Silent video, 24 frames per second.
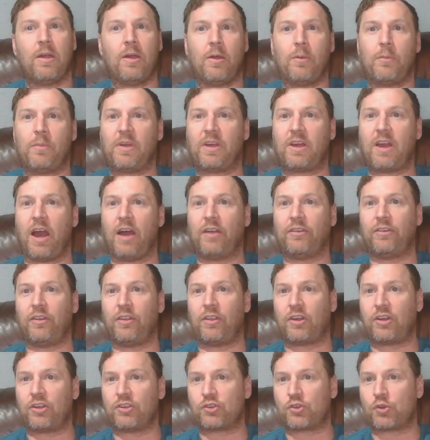Because of
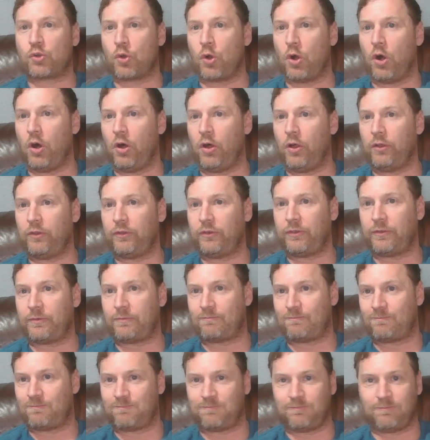the controls,
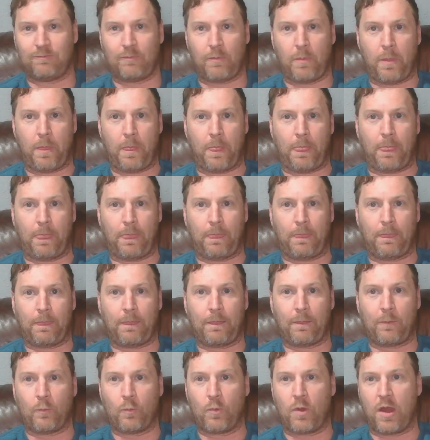
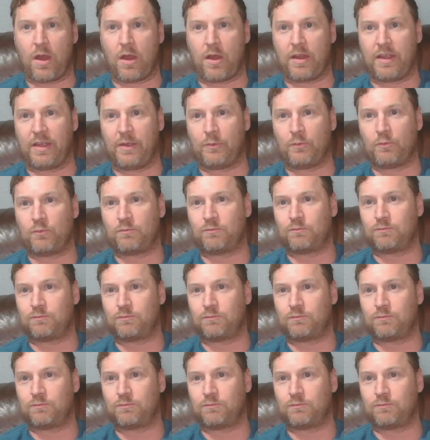where he...